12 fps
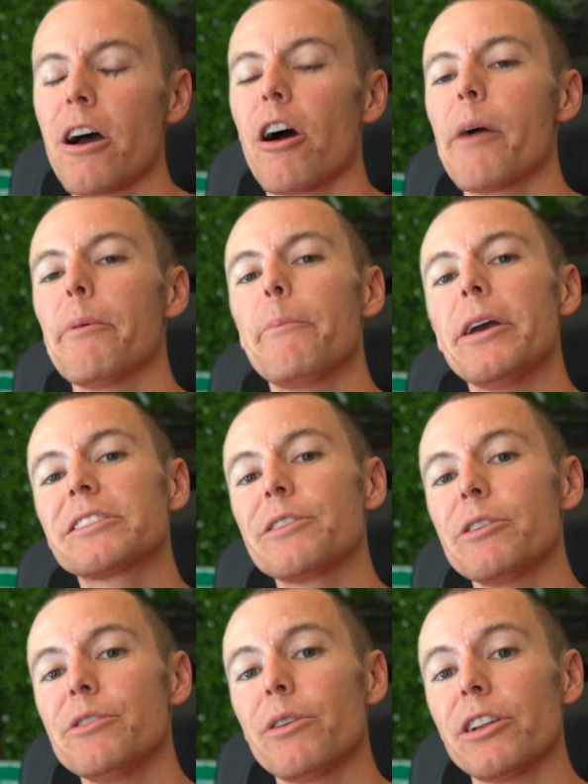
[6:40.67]
All right, but
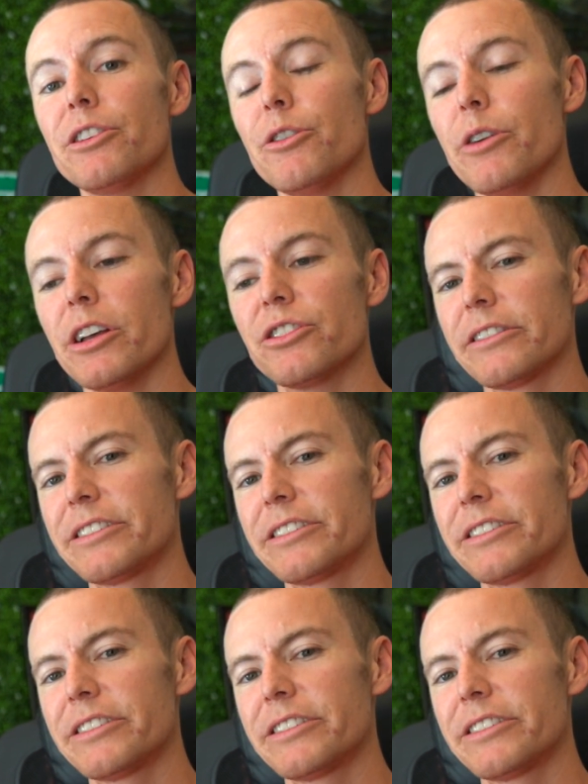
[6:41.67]
basically what you want to do is